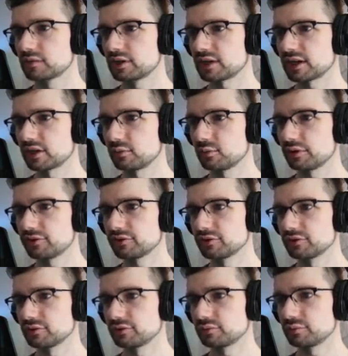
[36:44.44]
Kind of
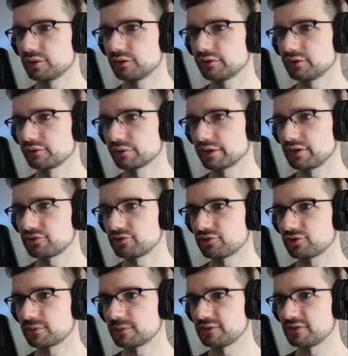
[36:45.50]
wonder where their
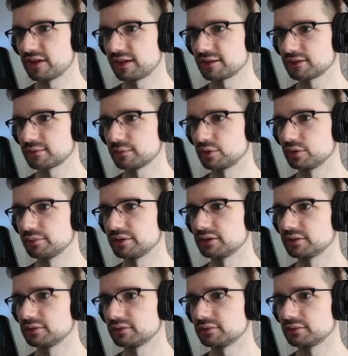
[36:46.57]
relationship is at at the
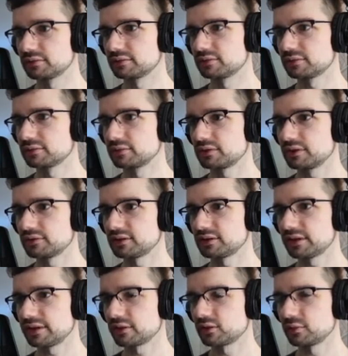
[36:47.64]
moment. Because he
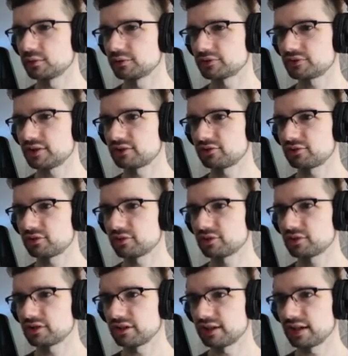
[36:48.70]
like almost ditched
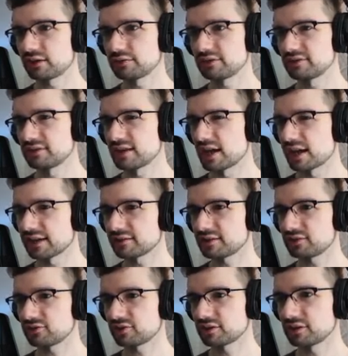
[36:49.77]
her and now he's not
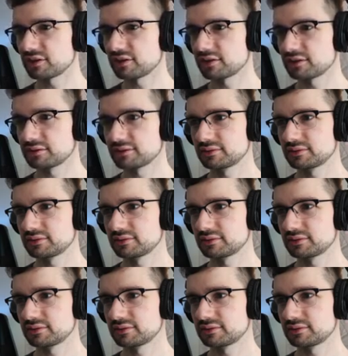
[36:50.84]
ditching her.